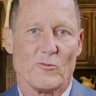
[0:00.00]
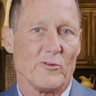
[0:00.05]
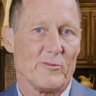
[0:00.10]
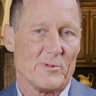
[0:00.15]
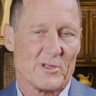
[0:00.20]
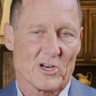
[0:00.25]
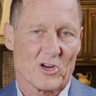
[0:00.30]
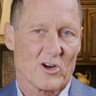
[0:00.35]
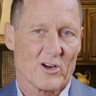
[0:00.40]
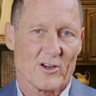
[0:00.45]
We've
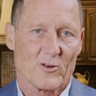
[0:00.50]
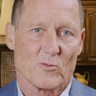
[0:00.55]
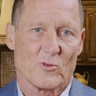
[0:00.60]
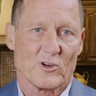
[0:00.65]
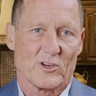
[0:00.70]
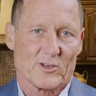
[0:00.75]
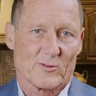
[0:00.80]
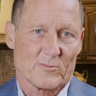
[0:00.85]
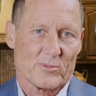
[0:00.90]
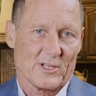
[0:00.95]
been hard at
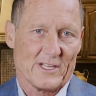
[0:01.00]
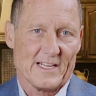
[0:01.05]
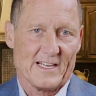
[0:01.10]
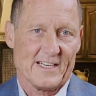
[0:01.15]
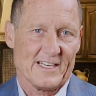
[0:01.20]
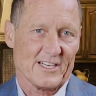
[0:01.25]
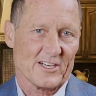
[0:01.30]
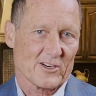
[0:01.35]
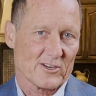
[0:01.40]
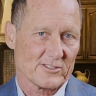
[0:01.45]
work
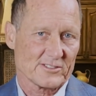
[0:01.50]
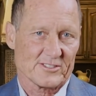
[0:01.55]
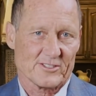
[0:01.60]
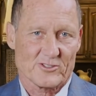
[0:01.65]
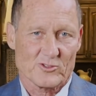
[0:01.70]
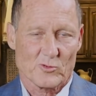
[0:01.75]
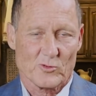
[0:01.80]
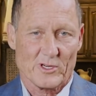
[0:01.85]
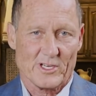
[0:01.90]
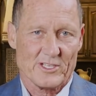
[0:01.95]
planning
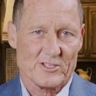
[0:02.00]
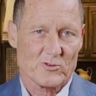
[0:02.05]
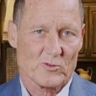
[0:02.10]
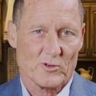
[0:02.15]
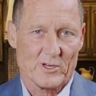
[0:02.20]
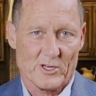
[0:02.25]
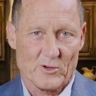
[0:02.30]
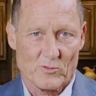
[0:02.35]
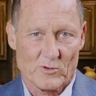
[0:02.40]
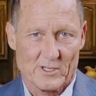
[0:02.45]
IHRSA
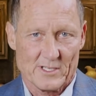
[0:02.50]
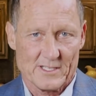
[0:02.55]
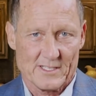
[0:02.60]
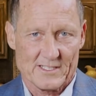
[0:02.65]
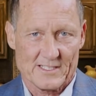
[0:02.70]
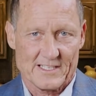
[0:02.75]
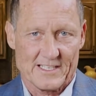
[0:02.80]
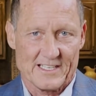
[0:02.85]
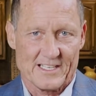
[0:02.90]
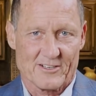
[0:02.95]

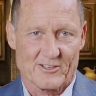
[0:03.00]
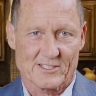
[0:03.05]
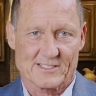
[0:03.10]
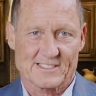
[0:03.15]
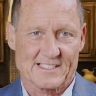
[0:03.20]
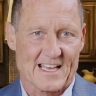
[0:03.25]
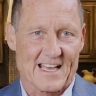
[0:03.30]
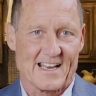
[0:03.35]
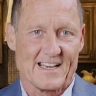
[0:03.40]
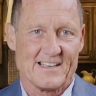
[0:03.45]
2021 and are
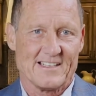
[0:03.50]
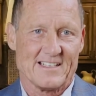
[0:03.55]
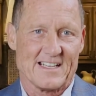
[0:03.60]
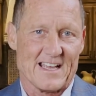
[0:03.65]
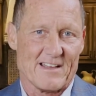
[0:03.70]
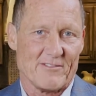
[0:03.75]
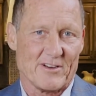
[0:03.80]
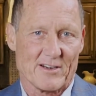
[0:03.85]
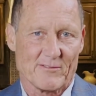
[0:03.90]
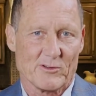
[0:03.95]
excited to
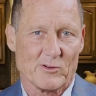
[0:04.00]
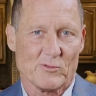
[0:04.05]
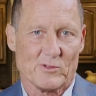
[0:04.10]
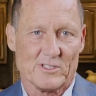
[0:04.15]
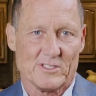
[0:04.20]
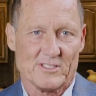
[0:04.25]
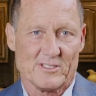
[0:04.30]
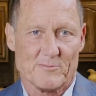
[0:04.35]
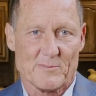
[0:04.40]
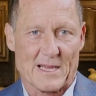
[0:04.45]
have
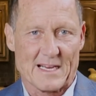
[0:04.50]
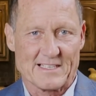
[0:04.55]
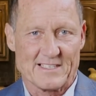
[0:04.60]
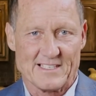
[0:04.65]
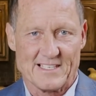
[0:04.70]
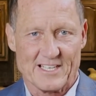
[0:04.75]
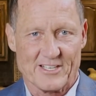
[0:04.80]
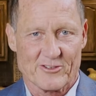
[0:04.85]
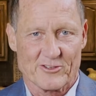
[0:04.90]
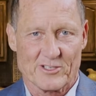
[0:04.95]
everyone back
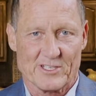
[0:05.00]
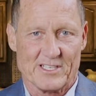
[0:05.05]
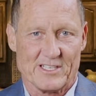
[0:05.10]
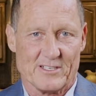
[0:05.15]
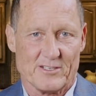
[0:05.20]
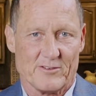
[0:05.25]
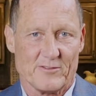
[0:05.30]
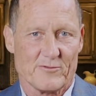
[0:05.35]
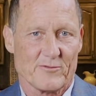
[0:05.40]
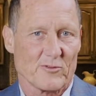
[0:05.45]
together
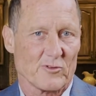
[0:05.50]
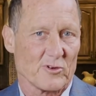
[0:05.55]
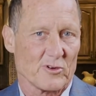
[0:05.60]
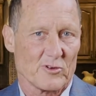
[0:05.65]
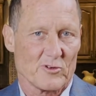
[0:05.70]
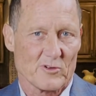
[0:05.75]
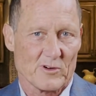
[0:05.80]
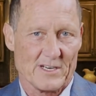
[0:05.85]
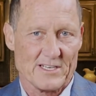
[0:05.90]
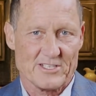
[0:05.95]
again for
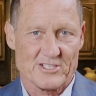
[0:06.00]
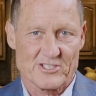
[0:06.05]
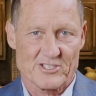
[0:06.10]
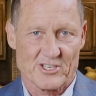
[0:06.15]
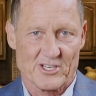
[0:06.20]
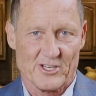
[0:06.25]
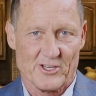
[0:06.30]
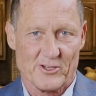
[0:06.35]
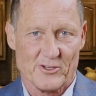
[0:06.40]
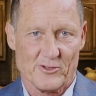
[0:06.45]
a great
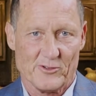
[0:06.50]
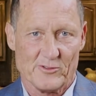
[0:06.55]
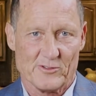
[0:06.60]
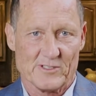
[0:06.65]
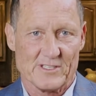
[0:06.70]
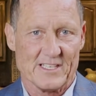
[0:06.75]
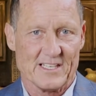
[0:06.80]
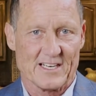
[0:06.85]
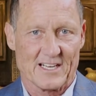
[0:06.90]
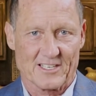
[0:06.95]

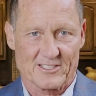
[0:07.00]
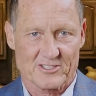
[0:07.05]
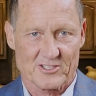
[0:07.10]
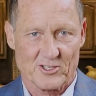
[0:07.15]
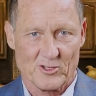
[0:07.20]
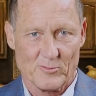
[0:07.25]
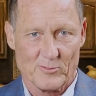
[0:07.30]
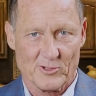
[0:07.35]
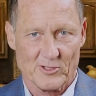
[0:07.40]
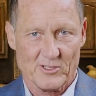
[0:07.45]
show in
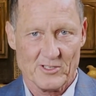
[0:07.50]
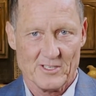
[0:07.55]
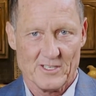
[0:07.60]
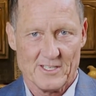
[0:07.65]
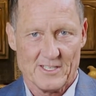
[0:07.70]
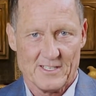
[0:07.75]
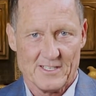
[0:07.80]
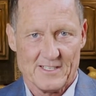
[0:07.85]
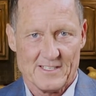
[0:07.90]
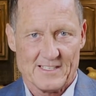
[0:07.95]
October
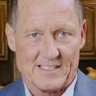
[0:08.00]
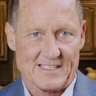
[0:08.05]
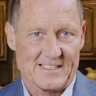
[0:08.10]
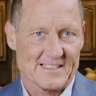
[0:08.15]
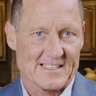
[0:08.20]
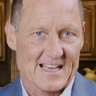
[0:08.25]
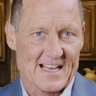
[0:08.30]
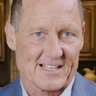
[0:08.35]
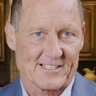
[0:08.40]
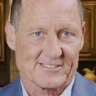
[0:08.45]
in
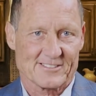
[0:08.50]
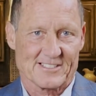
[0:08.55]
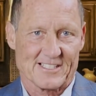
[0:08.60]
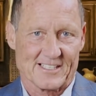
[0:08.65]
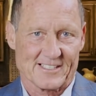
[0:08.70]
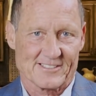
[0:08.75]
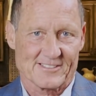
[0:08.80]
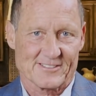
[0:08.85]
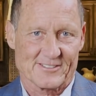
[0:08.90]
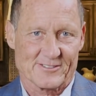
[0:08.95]
Dallas,
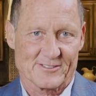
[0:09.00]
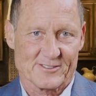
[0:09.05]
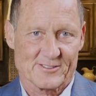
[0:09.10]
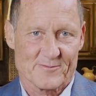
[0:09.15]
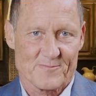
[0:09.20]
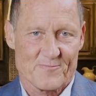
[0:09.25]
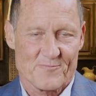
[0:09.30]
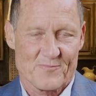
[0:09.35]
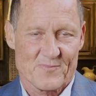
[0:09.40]
Texas.